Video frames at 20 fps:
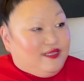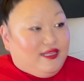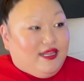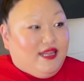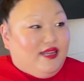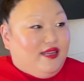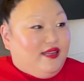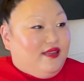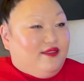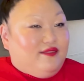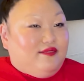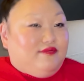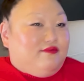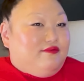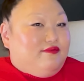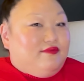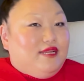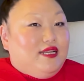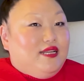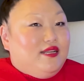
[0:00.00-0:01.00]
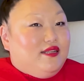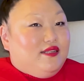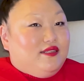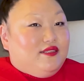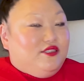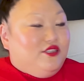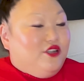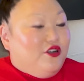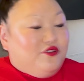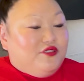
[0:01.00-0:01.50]
they
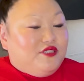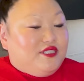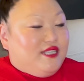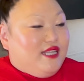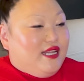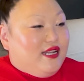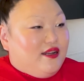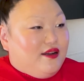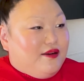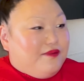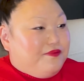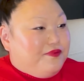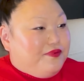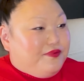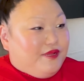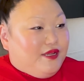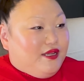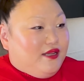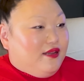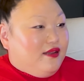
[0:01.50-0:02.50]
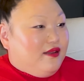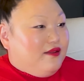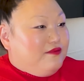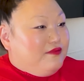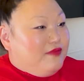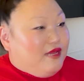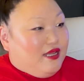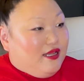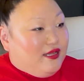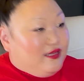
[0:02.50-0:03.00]
don't set up
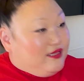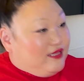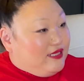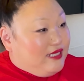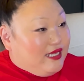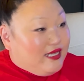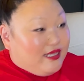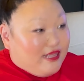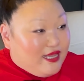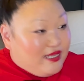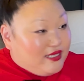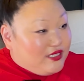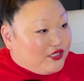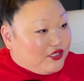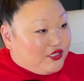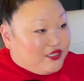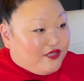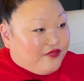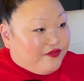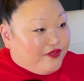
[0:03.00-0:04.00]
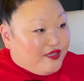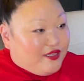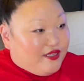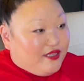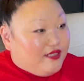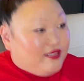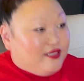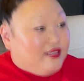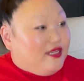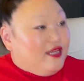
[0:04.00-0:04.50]
a TLS
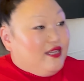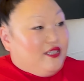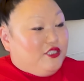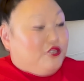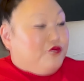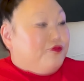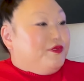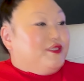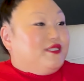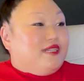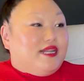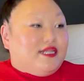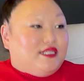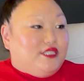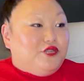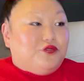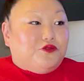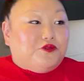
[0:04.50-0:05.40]
certificate to protect the